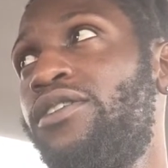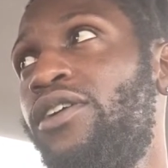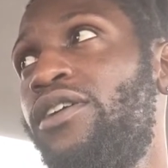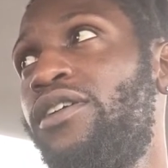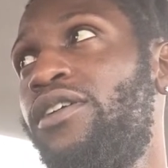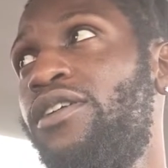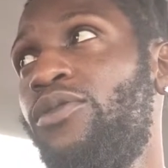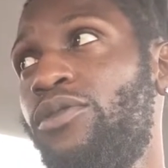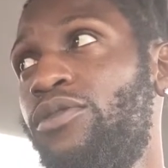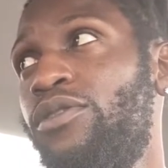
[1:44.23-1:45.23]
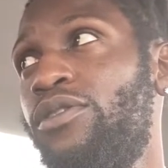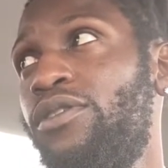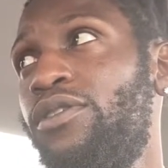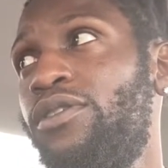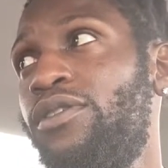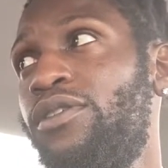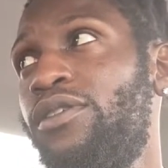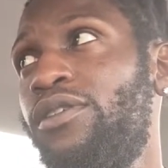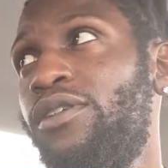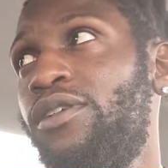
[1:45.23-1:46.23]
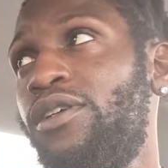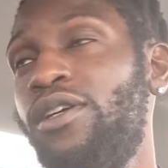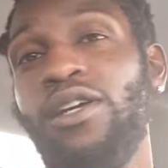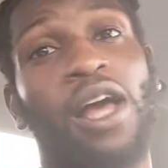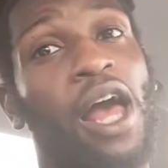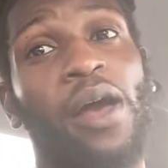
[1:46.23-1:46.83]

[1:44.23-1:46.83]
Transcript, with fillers: Yeah. You want some? I mean, I can, but